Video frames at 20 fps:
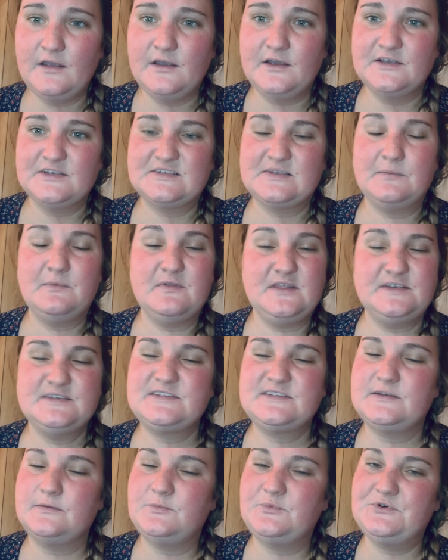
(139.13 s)
Some of these
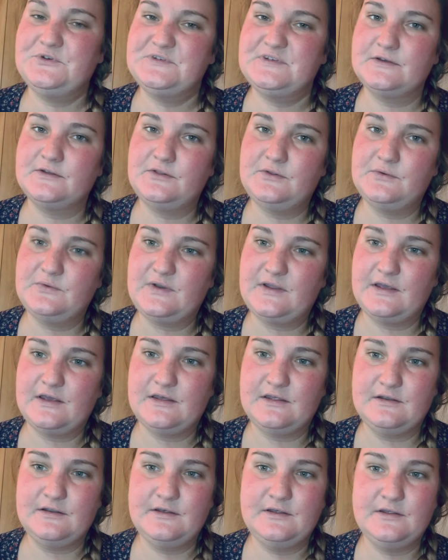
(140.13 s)
symbols
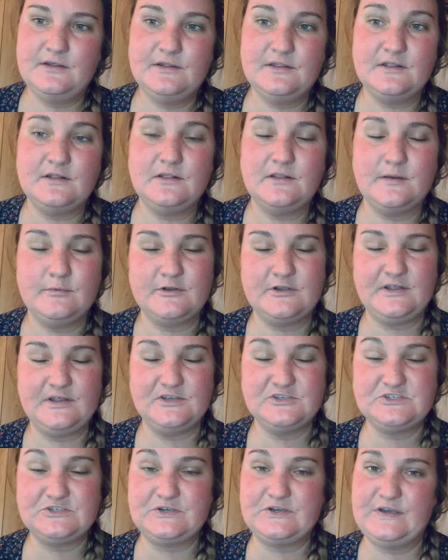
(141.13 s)
included the Liberty
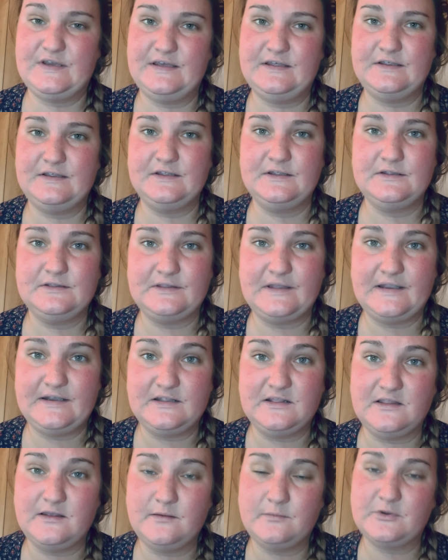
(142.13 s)
Tree, Lady
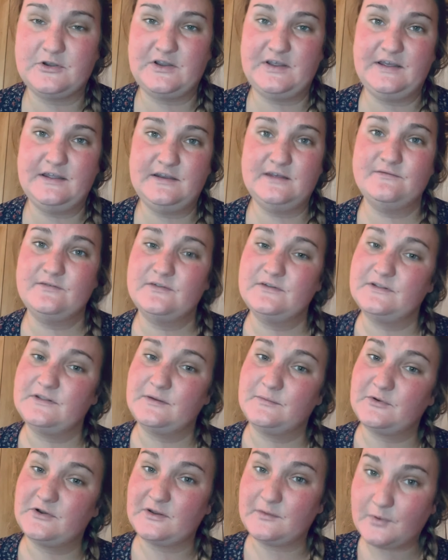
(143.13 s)
Liberty, and even
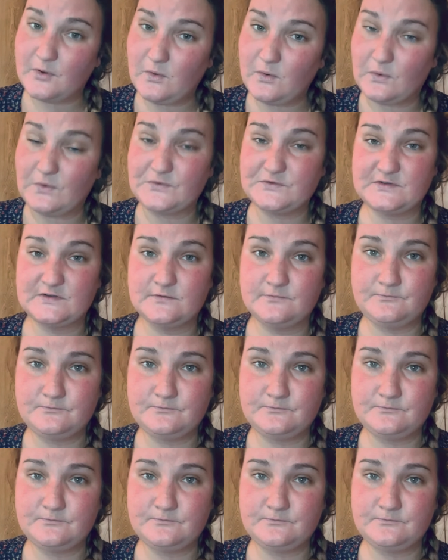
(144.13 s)
Liberty Poles.